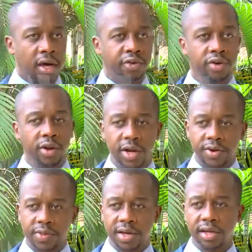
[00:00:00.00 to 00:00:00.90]
I'd really
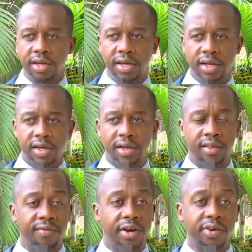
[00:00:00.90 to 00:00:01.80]
want to thank
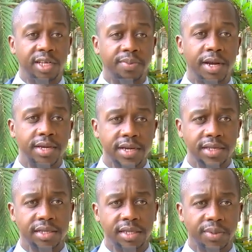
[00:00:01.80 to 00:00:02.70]
the various
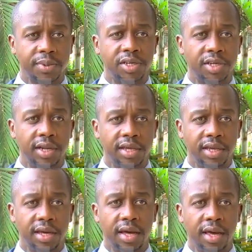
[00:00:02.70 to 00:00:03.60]
partners,
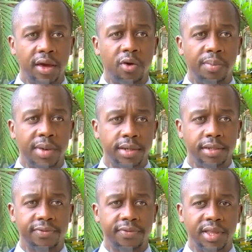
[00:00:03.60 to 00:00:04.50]
especially Ecobank,
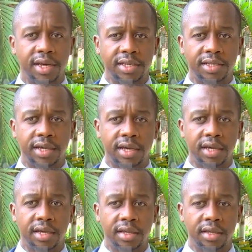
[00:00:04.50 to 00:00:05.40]
for
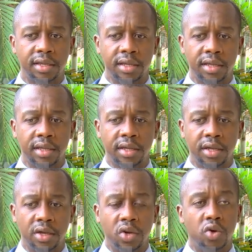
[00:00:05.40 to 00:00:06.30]
that
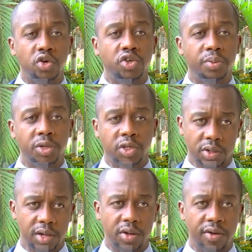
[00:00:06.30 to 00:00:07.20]

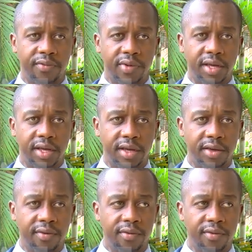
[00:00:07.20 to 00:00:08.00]
contribution of